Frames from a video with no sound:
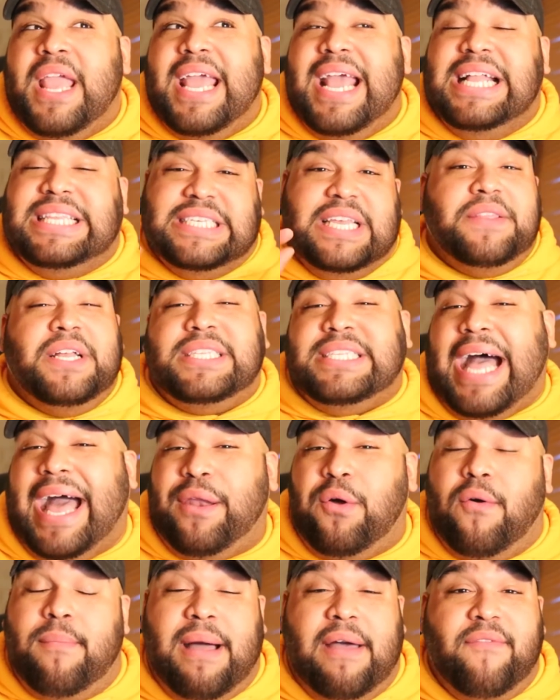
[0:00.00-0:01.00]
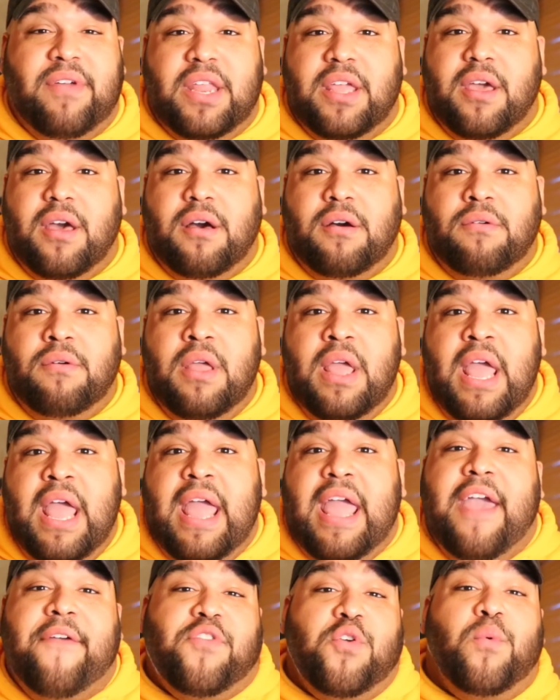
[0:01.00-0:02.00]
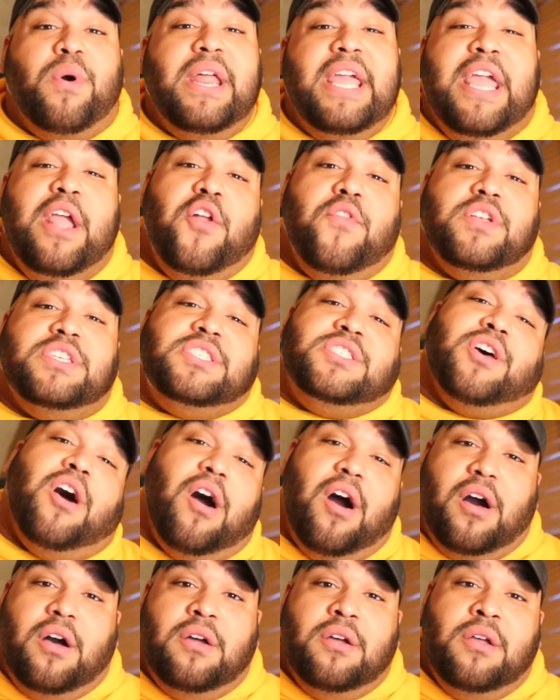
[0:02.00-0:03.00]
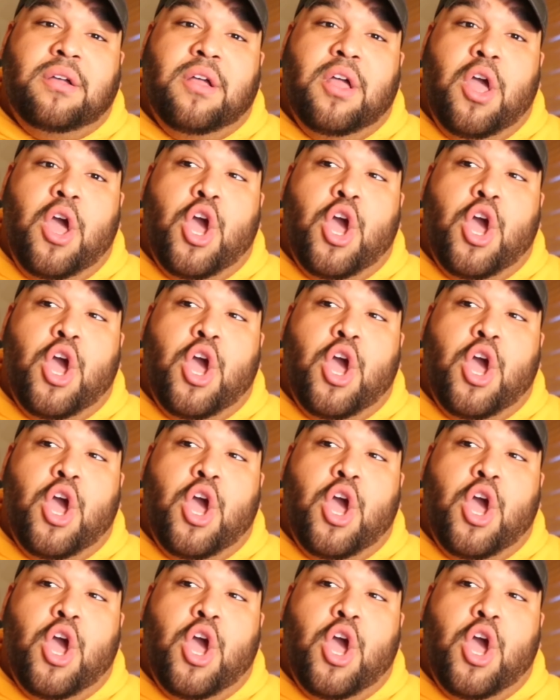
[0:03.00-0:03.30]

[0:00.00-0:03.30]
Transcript: It's in the title of my video. If you wanna hear the song,